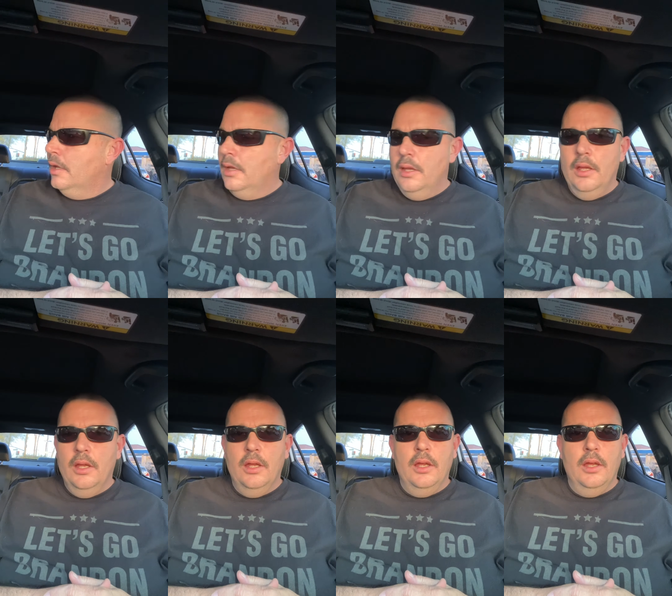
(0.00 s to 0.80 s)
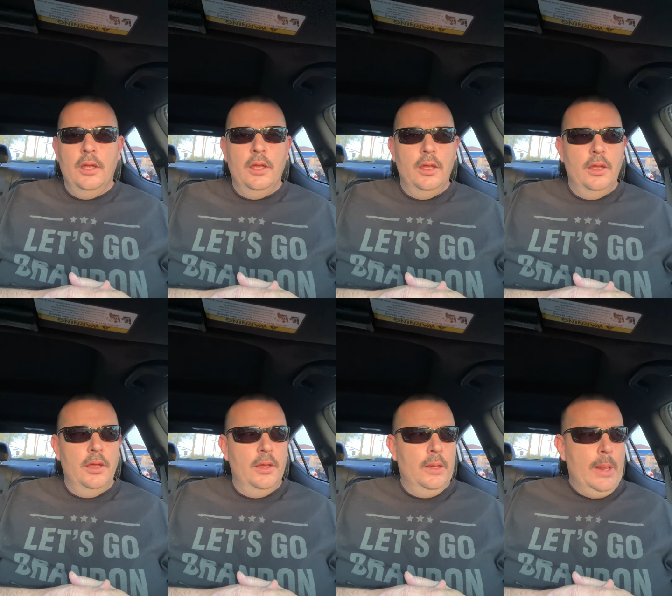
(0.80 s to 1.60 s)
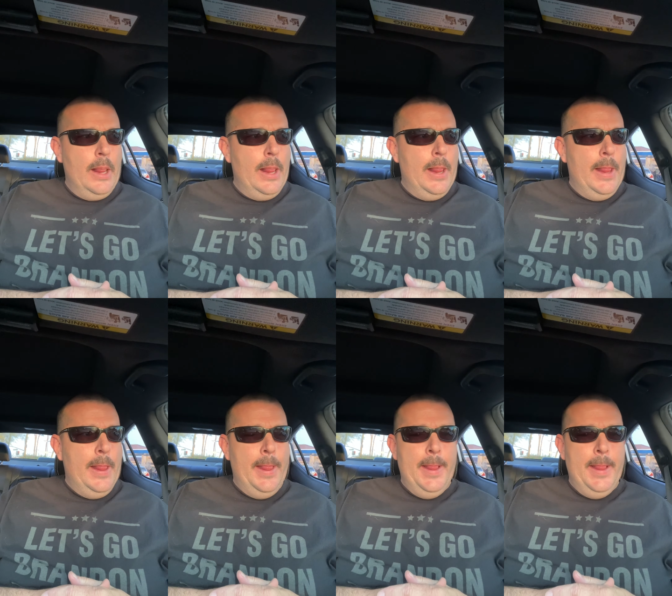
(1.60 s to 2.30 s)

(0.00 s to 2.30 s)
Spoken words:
Nothing is said.